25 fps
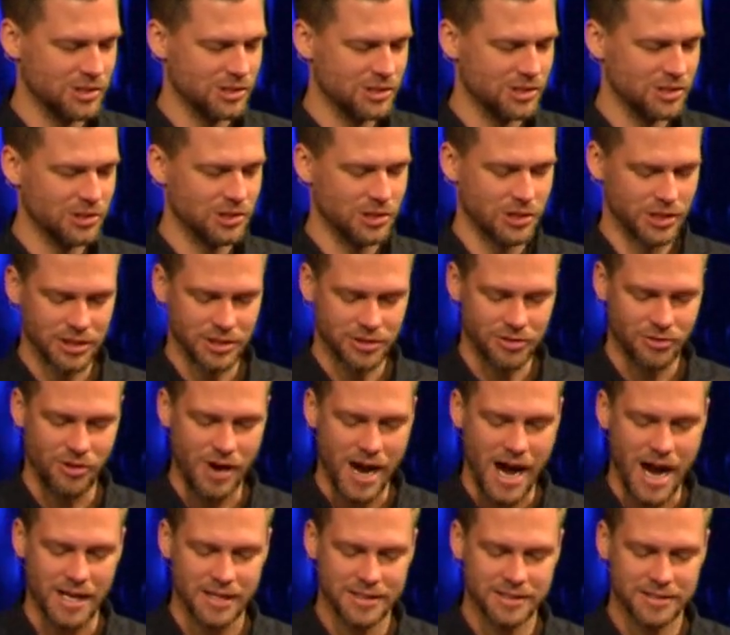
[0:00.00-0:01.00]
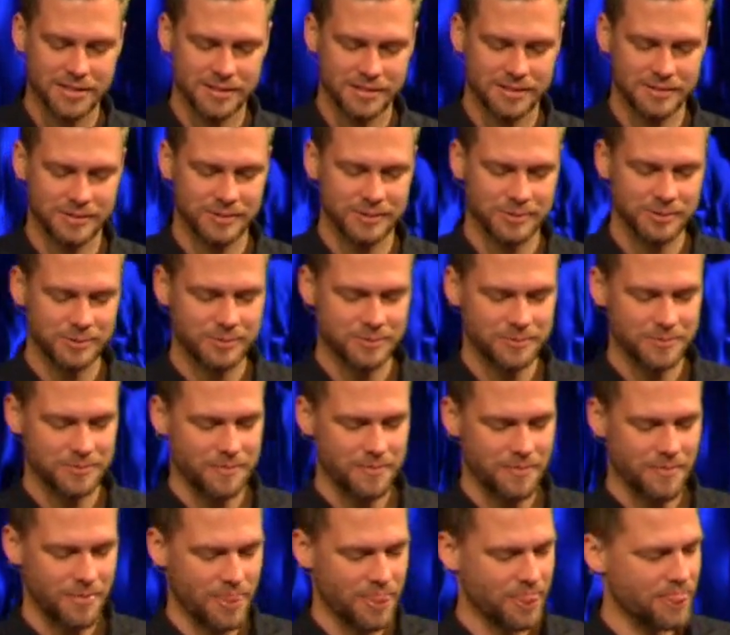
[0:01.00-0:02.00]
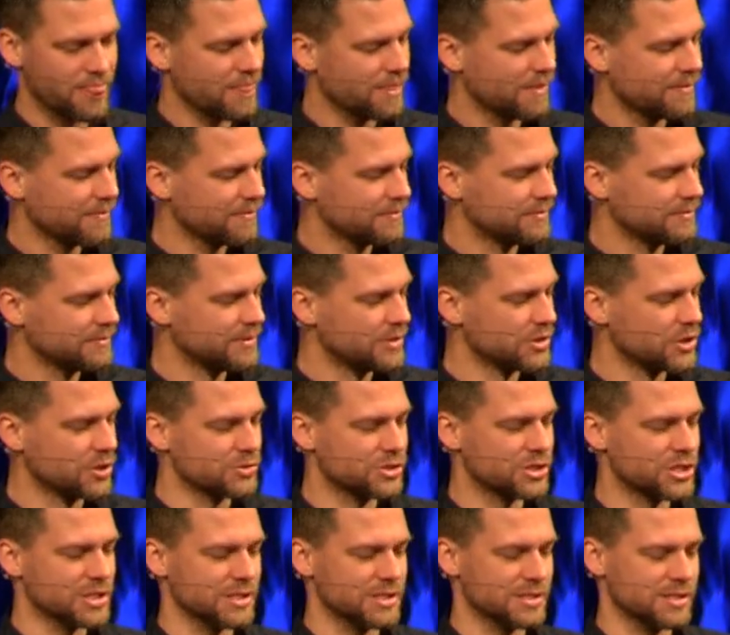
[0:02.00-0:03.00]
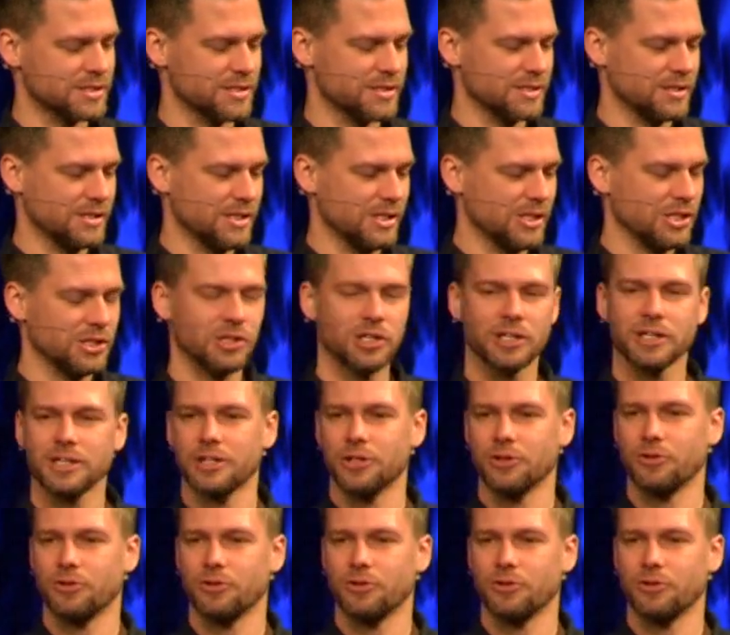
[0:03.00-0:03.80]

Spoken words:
look at the rocks. And don't just look at the